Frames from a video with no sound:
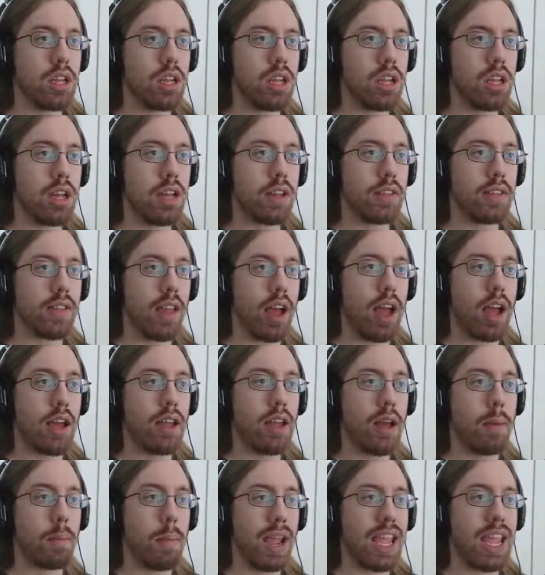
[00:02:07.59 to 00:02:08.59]
Because
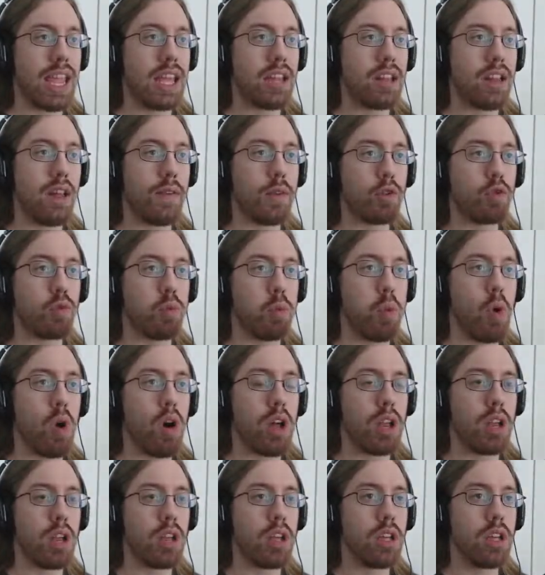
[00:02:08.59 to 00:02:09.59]
I my heat level's
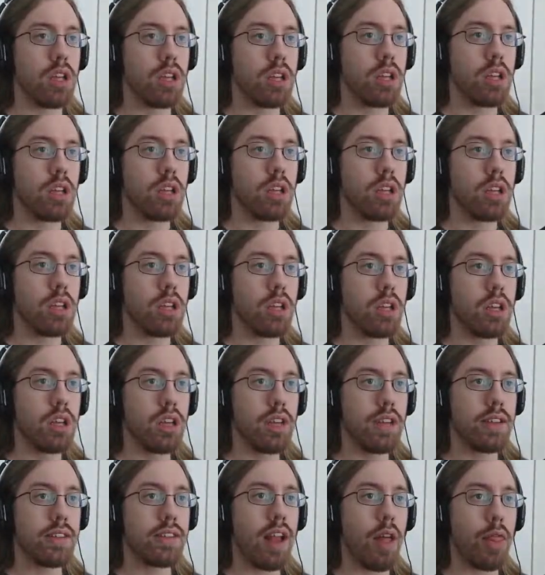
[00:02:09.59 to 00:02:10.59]
1.
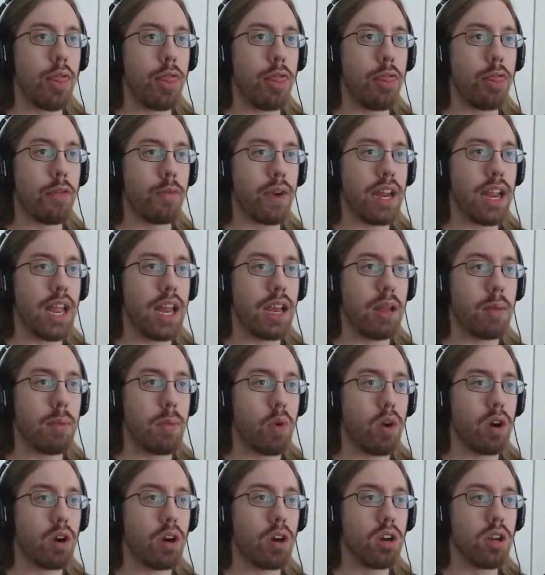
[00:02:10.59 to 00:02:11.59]
It's not 3
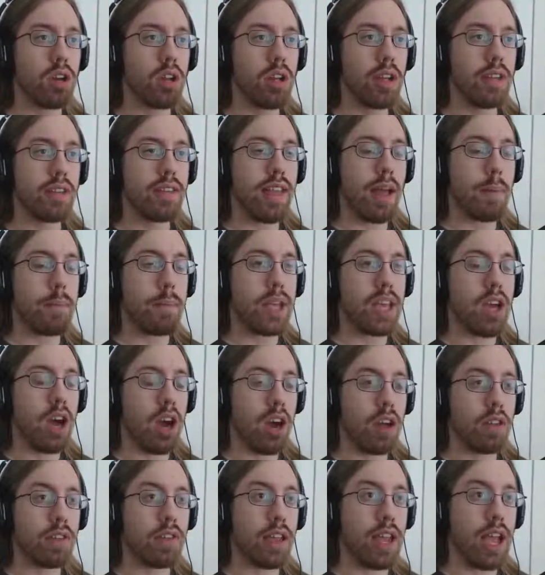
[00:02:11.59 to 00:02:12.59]
anymore. Is that
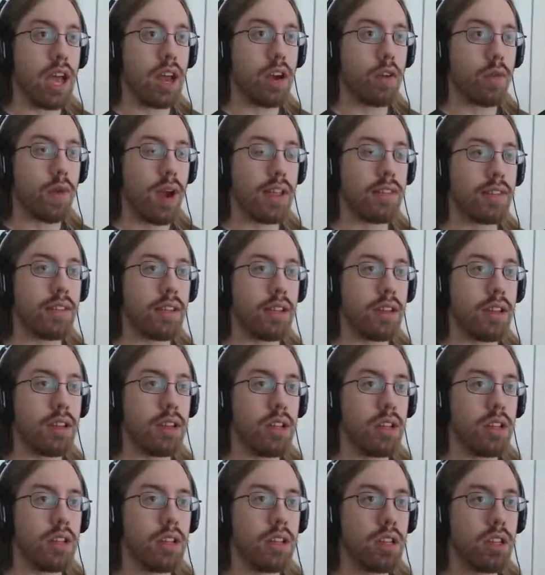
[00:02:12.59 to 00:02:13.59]
because I got arrested?
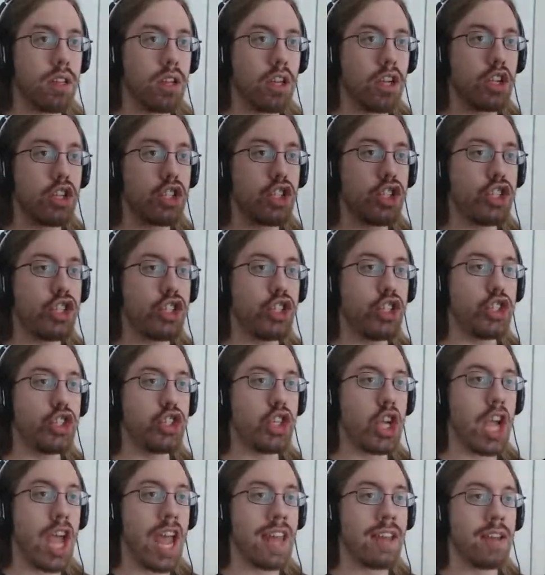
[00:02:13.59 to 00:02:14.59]

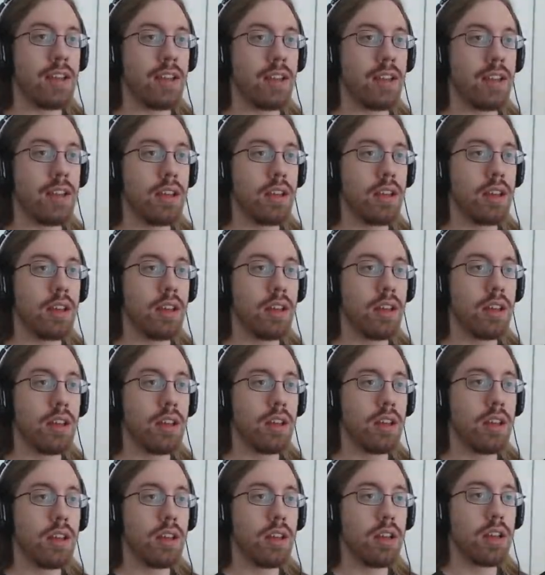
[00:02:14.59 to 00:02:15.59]
Shit.
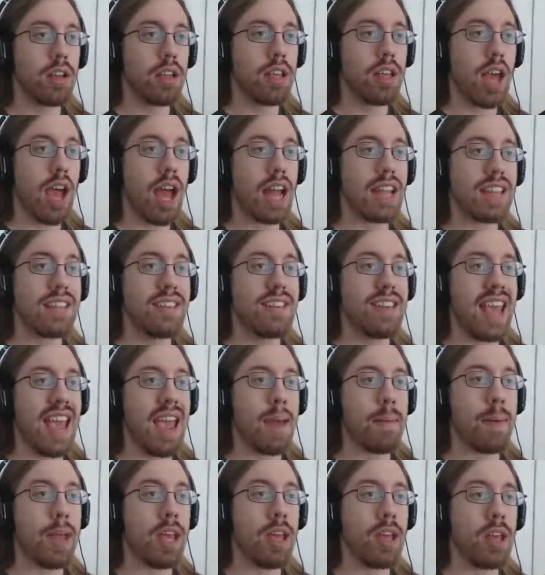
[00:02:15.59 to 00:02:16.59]
God
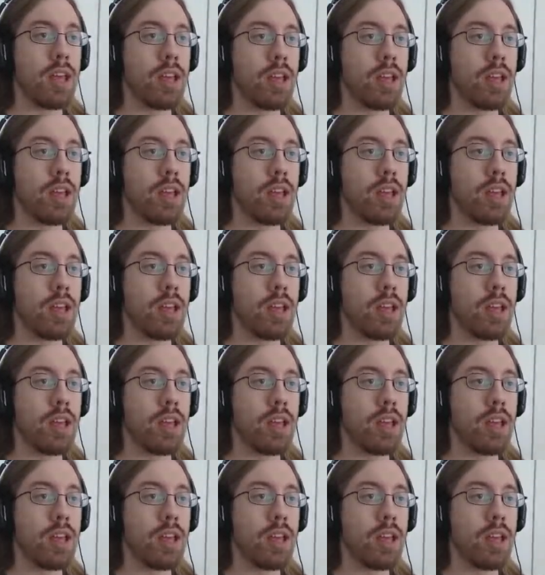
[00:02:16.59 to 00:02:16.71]
damn it.